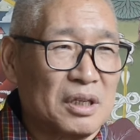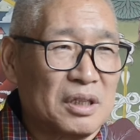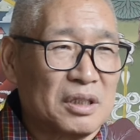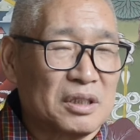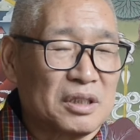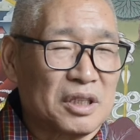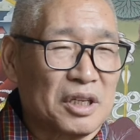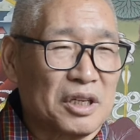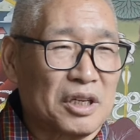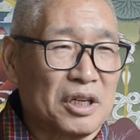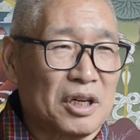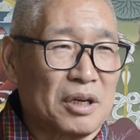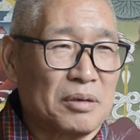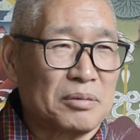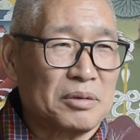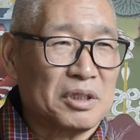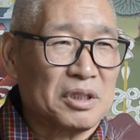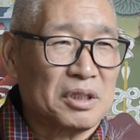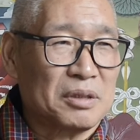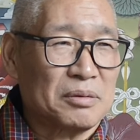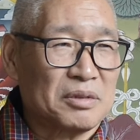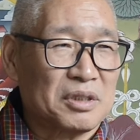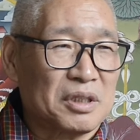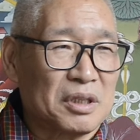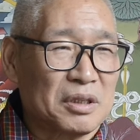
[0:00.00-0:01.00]
setting up the
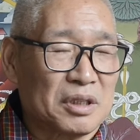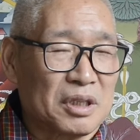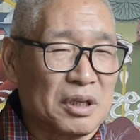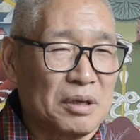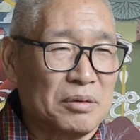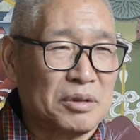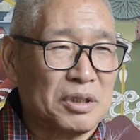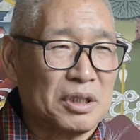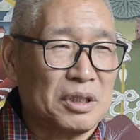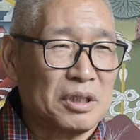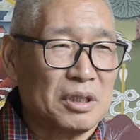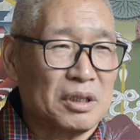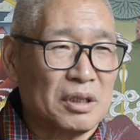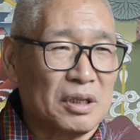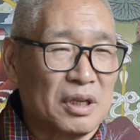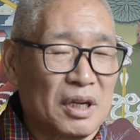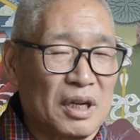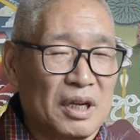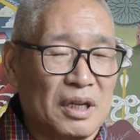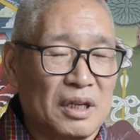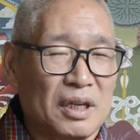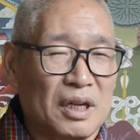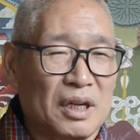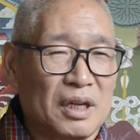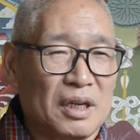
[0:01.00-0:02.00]
Civil Service Commission
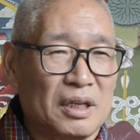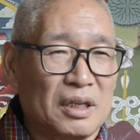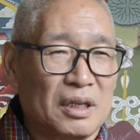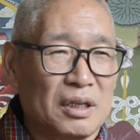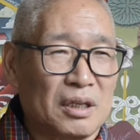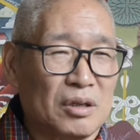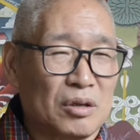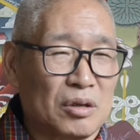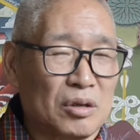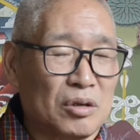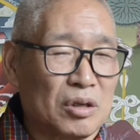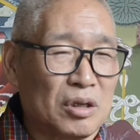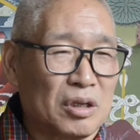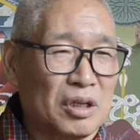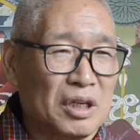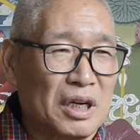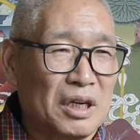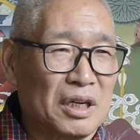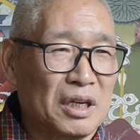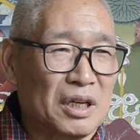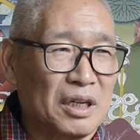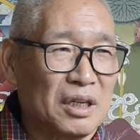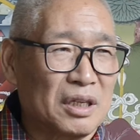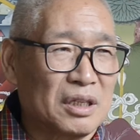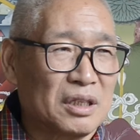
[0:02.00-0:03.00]
and then
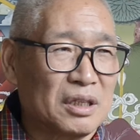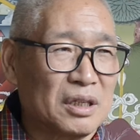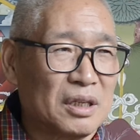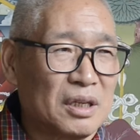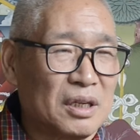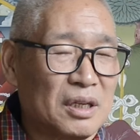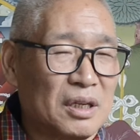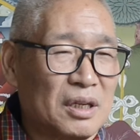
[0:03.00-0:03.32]
running it.